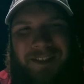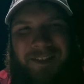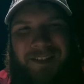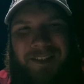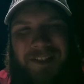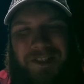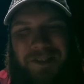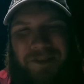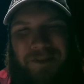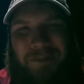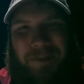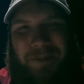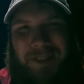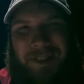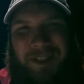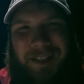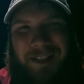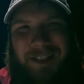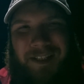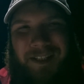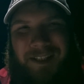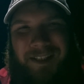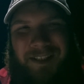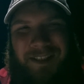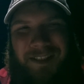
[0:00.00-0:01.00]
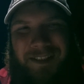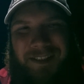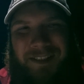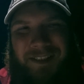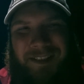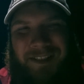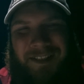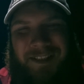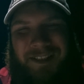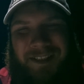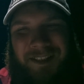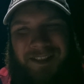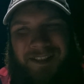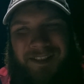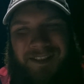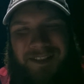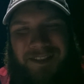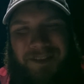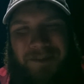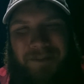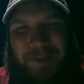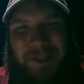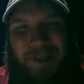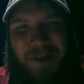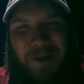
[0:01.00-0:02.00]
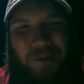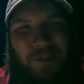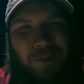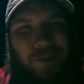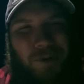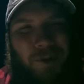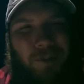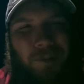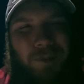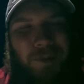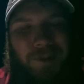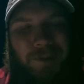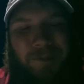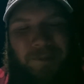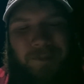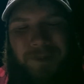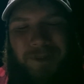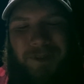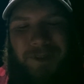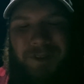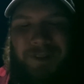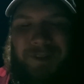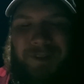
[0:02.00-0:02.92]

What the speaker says: there should be no problem, but